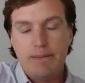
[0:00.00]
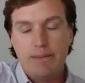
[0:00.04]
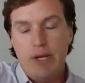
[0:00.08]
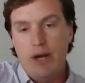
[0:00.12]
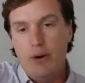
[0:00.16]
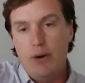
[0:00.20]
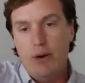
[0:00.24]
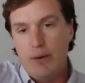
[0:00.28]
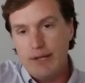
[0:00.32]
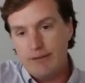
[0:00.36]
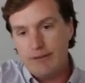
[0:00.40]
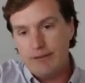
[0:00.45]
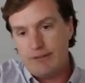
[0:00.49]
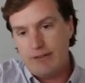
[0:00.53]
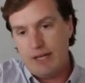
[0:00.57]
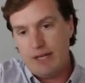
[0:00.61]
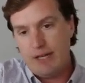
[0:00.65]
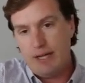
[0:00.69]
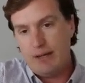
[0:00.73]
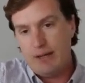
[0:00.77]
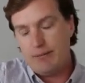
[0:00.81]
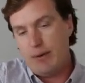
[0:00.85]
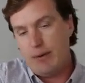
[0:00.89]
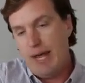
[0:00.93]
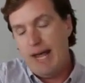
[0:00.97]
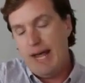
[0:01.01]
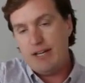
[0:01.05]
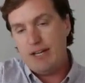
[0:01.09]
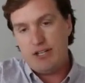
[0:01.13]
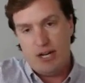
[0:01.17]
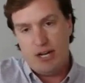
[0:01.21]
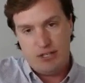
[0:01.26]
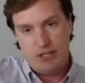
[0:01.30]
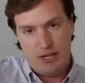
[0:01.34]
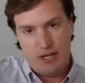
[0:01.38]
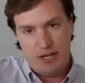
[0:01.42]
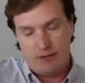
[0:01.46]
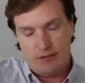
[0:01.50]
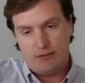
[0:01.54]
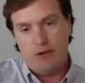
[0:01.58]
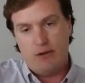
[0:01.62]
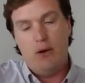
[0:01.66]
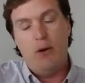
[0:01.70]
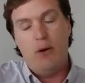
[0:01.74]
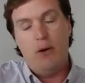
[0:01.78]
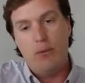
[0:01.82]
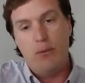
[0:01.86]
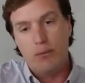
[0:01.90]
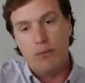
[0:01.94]
ONC HHS as a
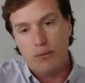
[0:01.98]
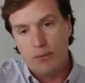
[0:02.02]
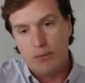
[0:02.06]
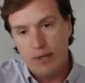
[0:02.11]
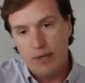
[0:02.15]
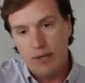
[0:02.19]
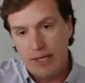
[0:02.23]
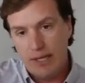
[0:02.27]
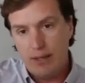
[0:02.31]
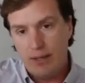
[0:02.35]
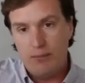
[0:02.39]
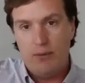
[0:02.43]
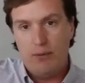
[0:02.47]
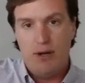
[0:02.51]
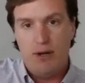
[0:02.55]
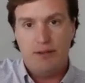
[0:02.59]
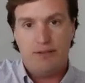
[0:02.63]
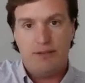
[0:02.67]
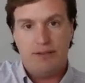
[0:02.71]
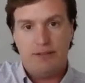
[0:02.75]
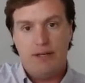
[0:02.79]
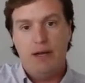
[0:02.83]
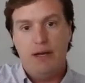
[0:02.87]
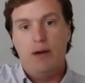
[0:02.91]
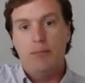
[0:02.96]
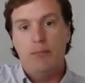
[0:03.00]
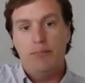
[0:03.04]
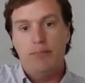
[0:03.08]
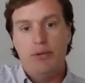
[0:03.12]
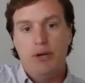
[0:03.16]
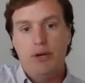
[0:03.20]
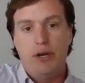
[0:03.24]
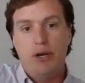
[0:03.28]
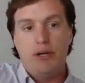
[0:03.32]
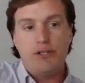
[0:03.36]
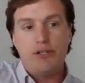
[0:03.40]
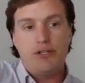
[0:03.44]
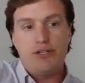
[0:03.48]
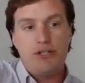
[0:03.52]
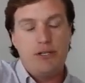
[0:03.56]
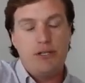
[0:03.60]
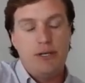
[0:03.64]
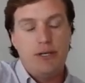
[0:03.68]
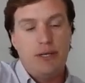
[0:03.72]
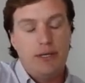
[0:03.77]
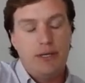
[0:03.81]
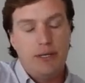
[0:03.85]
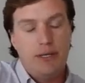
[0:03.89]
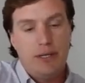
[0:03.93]
whole really wants to help push
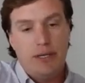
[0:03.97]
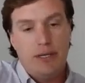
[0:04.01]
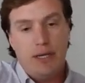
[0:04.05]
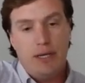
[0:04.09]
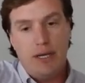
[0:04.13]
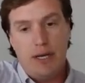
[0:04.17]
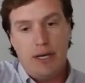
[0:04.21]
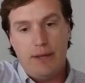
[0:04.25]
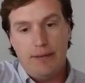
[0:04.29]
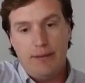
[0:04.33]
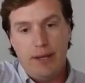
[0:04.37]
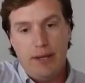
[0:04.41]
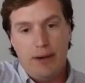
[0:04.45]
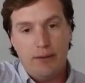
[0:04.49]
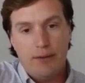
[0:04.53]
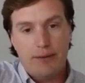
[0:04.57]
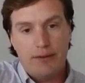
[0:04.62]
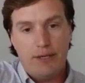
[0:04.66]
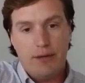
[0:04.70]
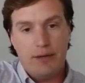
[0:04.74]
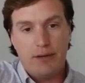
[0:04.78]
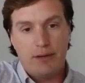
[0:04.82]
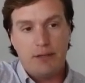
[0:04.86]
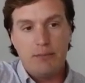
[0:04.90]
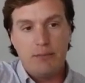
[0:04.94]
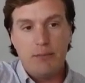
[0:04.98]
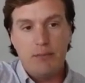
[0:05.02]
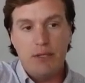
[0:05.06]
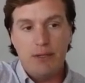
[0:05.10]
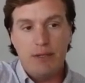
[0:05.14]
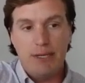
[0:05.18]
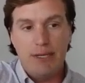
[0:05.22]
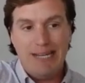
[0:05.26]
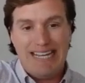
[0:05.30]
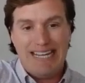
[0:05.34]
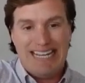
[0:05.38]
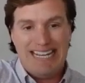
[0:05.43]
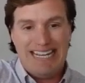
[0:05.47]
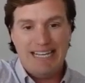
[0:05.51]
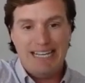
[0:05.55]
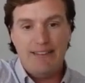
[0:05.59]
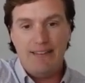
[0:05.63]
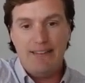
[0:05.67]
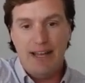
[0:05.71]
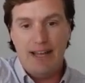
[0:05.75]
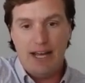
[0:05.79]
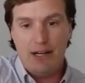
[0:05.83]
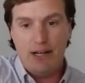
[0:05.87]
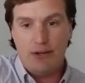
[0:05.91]
uh, the healthcare community
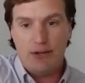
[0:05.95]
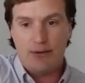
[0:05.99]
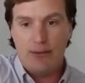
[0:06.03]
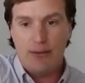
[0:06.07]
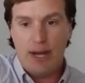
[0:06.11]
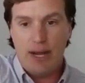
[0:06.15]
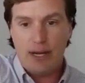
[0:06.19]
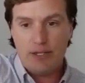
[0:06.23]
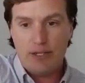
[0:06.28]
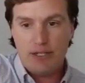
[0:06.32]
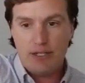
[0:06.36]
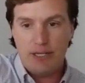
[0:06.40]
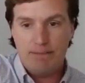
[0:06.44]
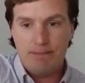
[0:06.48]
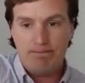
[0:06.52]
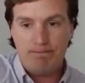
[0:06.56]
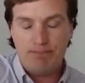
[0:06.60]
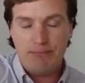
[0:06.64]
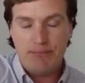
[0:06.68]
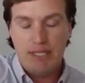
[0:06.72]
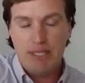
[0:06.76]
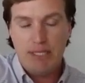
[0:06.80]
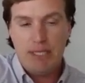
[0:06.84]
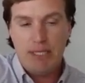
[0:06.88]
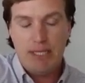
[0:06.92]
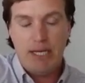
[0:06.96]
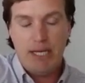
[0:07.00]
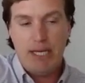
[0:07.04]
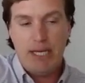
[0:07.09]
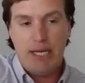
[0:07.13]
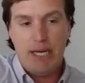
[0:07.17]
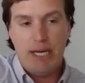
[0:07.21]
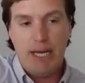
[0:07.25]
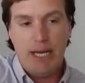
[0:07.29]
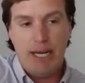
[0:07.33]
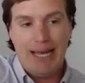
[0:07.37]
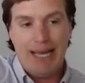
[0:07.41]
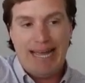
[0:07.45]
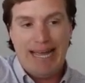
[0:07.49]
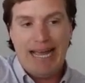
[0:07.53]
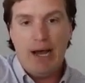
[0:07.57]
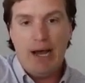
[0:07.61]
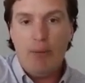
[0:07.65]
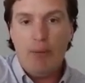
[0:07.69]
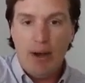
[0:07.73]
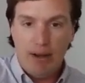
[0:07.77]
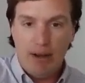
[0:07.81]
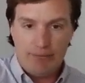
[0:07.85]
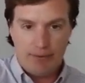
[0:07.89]
in that direction. Uh,
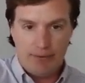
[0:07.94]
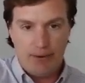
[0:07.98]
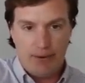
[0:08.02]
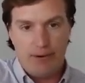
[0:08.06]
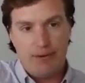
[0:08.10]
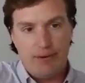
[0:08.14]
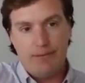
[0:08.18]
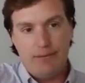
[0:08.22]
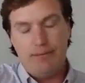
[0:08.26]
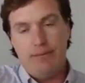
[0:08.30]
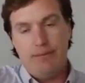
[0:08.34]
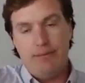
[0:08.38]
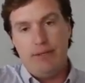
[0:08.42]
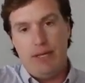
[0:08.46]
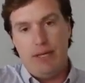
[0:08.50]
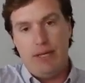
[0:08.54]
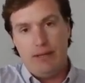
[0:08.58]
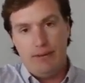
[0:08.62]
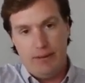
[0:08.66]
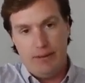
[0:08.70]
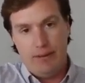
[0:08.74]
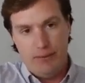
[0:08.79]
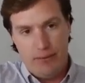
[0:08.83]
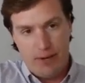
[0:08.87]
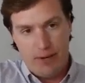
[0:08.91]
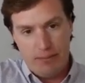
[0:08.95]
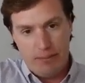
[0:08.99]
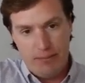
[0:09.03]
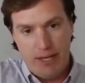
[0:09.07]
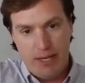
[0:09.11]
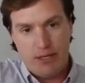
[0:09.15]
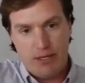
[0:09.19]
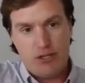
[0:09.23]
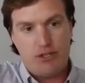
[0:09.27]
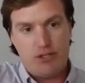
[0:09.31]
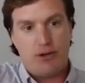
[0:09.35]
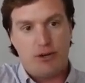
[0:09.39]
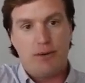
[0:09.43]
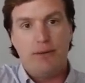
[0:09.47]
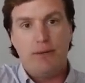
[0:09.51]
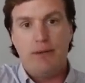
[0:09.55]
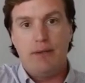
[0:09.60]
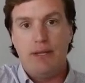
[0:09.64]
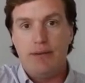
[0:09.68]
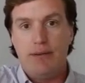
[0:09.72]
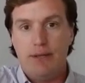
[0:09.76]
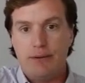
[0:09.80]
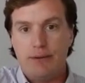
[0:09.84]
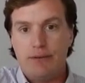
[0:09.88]
however, they, they want to make sure
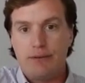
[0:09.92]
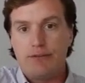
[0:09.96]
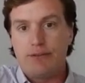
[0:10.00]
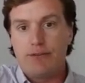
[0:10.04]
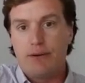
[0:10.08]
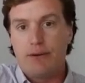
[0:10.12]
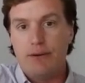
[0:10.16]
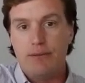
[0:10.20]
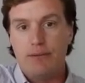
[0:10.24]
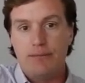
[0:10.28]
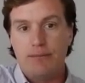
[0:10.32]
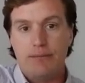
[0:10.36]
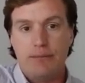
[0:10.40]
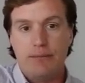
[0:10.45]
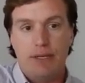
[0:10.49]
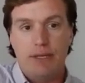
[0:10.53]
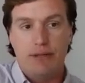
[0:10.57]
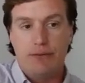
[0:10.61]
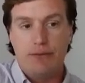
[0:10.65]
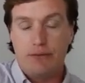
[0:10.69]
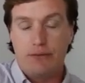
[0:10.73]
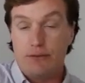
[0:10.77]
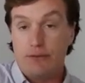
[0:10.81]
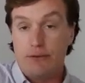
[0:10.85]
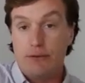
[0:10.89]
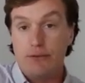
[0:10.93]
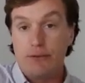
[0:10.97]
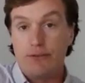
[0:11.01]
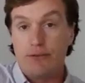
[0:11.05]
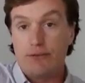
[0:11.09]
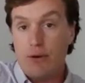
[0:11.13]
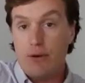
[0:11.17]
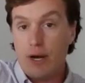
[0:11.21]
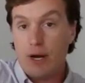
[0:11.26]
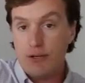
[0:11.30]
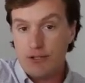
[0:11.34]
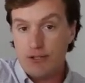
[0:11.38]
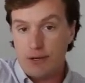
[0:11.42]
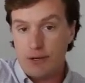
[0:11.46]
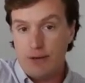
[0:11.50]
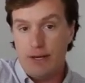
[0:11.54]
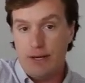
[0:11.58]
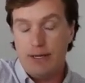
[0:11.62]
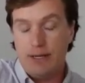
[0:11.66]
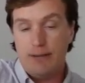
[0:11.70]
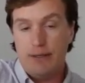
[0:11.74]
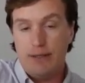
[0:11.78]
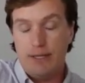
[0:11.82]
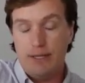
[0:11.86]
that there's certain uh, there's a certain structure
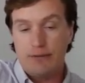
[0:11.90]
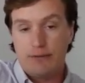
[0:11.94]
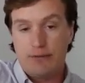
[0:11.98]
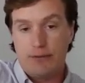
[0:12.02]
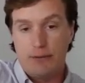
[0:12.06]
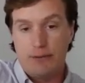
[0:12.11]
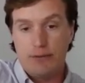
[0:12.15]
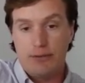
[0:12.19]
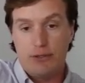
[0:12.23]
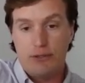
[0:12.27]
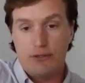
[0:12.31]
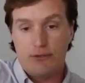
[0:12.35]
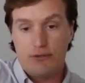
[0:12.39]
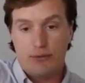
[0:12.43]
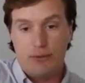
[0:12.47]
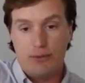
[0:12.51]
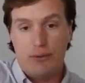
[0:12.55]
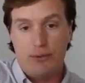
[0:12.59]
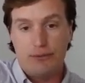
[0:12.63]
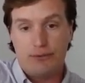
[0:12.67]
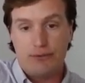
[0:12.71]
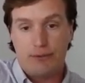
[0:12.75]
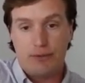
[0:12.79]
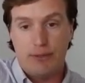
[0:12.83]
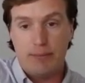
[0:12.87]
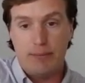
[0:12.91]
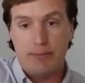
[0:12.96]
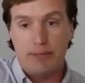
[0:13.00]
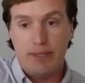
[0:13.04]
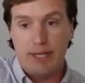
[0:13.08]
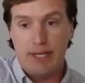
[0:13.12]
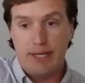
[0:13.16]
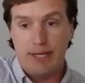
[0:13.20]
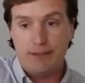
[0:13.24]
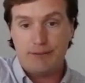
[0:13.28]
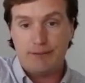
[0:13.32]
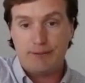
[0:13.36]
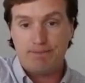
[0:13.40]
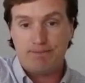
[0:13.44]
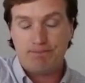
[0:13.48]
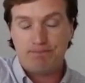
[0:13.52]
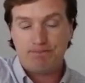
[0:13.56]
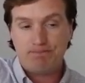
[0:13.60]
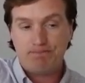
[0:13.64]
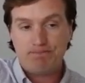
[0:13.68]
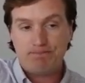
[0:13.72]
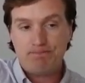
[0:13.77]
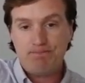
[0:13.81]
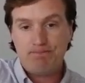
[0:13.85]
and, and certain controls are in place.
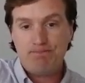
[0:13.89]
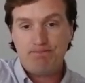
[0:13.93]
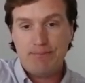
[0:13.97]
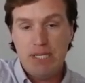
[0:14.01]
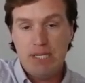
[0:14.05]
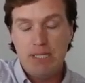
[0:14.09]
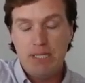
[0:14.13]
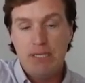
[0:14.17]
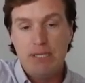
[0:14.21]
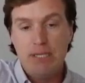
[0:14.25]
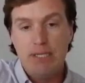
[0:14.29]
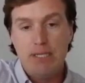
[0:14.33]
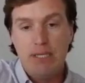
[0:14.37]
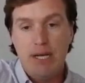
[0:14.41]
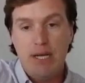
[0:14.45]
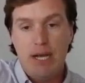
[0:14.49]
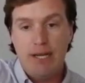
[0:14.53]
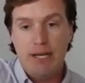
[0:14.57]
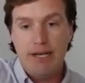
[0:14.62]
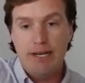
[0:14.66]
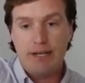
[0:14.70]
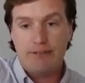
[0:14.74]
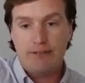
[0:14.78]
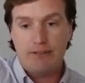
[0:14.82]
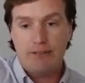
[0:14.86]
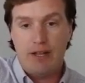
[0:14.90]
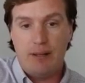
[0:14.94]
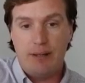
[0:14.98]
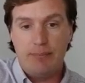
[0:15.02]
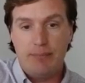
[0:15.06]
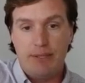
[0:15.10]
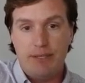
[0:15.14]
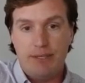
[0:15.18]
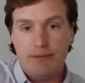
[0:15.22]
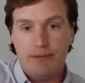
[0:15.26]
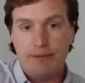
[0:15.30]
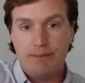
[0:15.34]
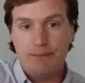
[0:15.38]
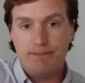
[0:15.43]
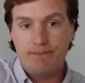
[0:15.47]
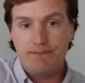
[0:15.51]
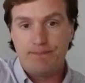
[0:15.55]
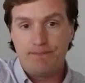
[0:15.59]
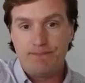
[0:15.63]
Uh, next slide, please.